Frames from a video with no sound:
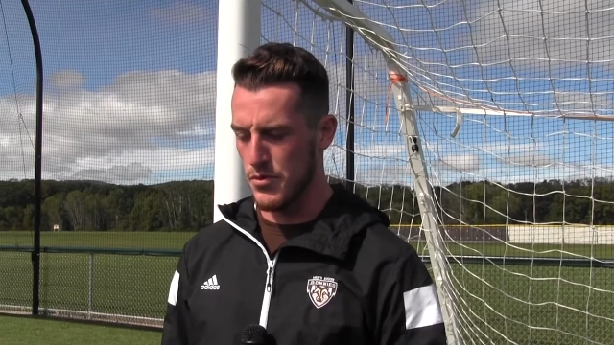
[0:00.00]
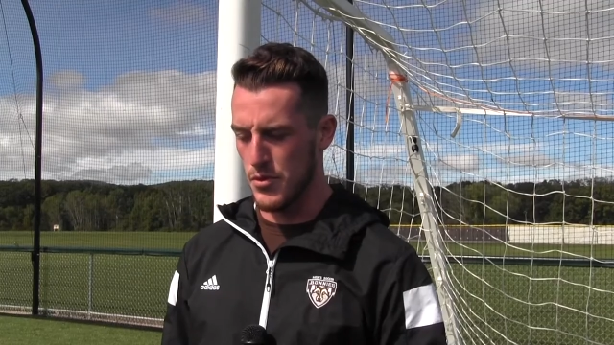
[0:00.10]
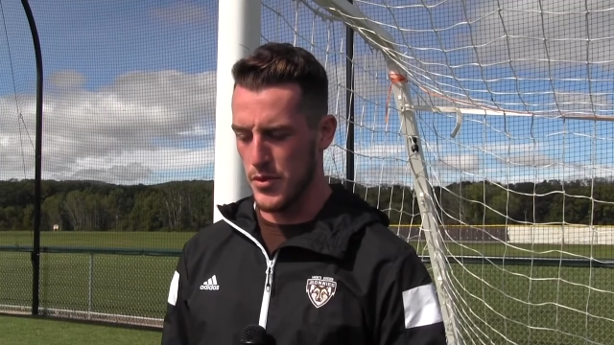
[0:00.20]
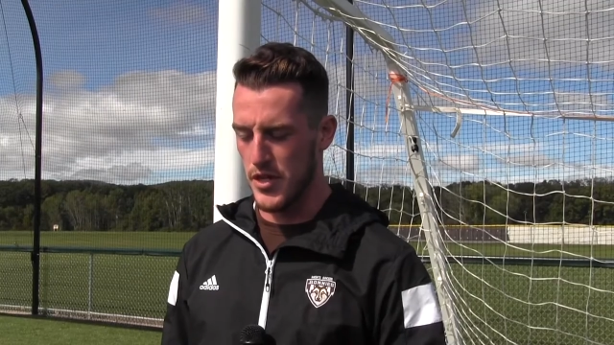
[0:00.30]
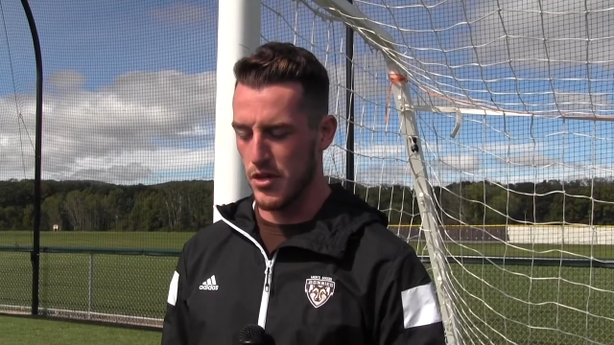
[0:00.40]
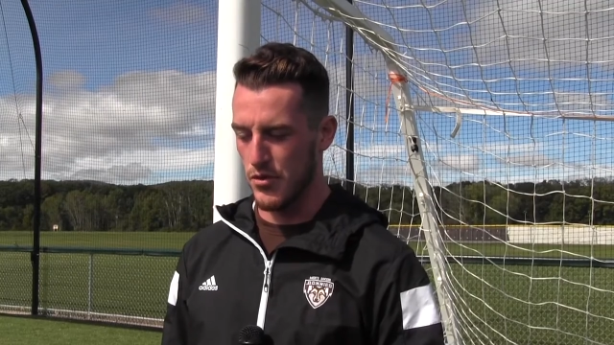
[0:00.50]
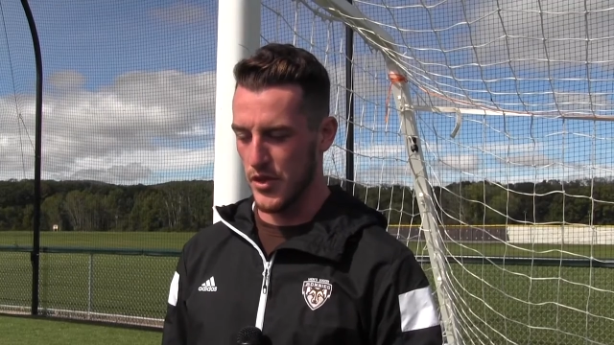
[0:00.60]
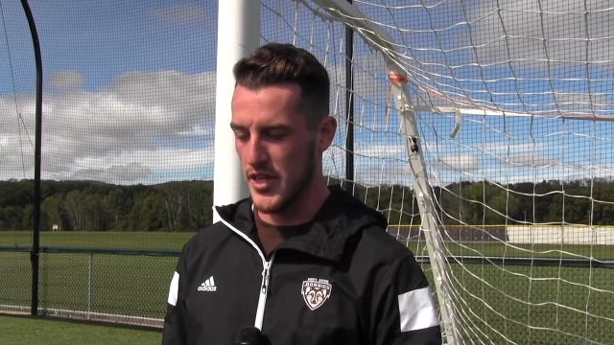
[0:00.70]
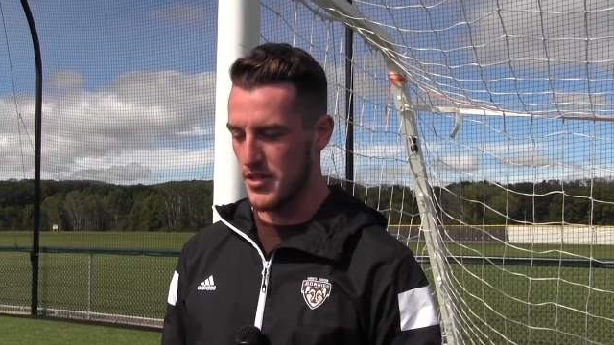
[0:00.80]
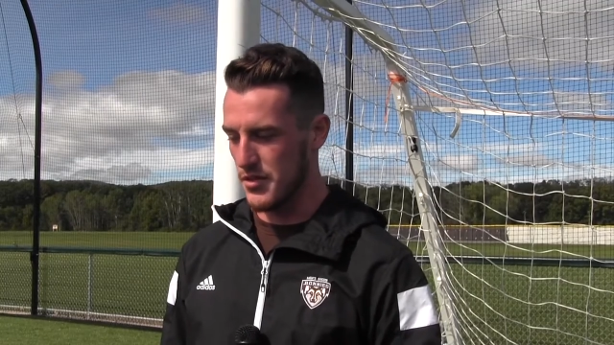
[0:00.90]
who we can all
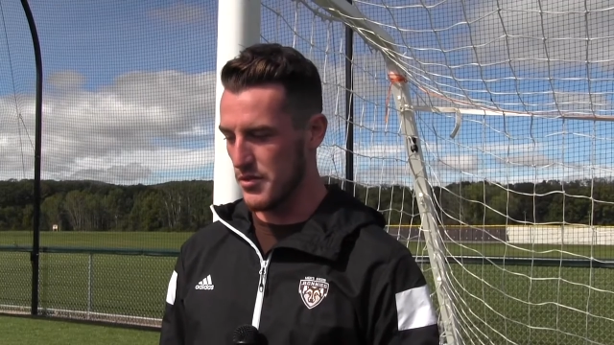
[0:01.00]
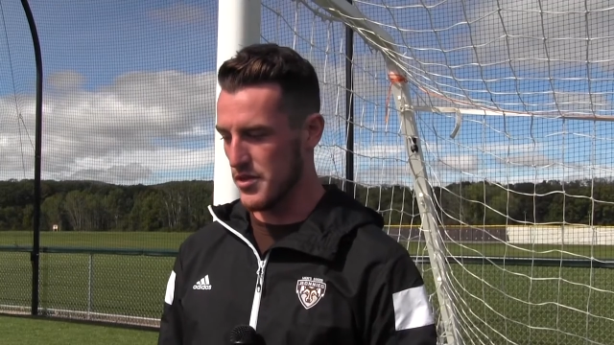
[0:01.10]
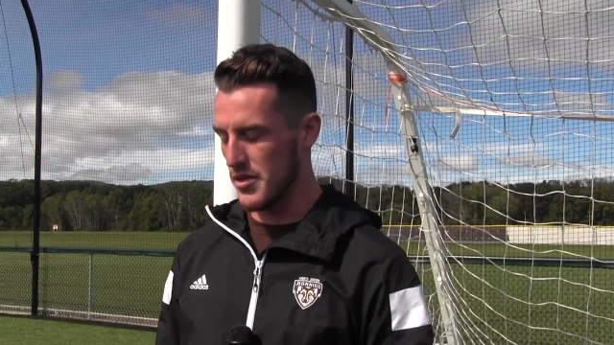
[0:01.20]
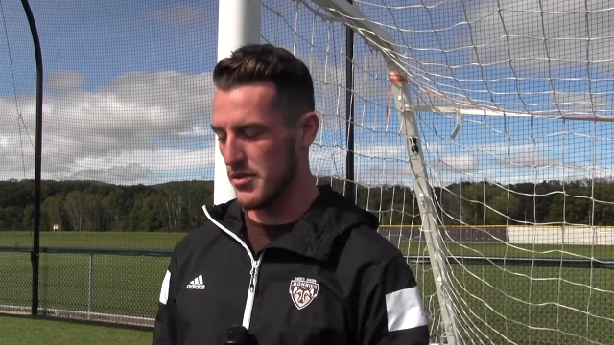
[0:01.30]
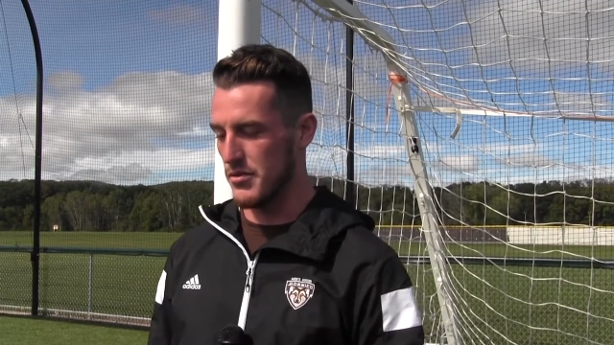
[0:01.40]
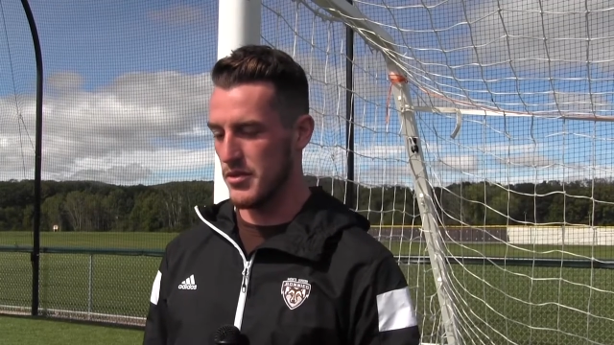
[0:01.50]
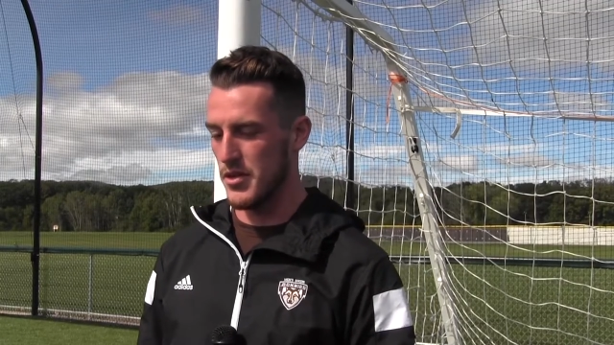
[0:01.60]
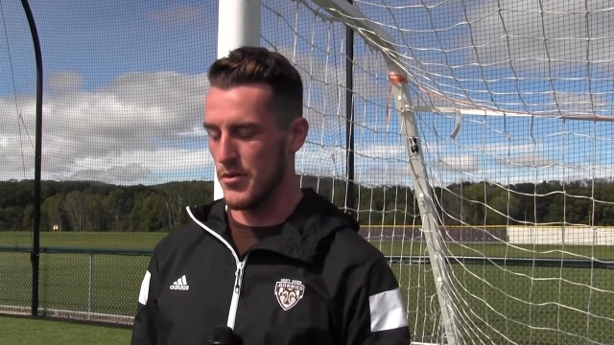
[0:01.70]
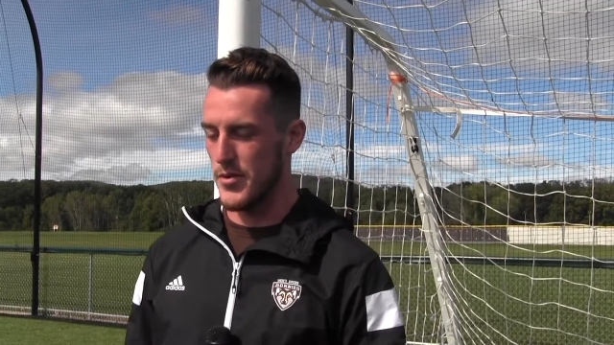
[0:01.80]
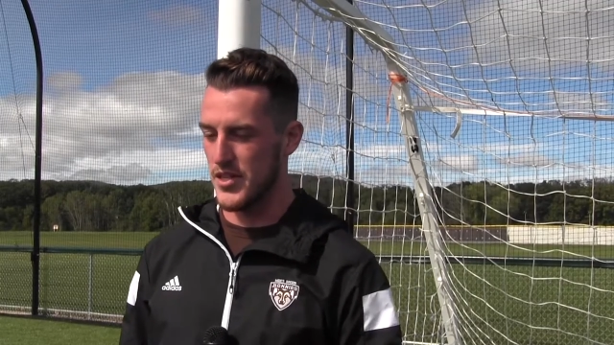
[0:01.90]
relate to, so you
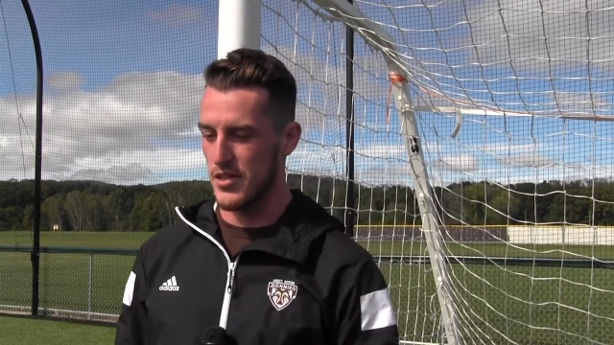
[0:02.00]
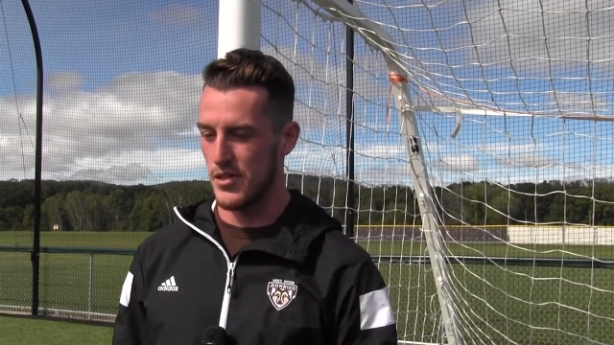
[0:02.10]
know it makes it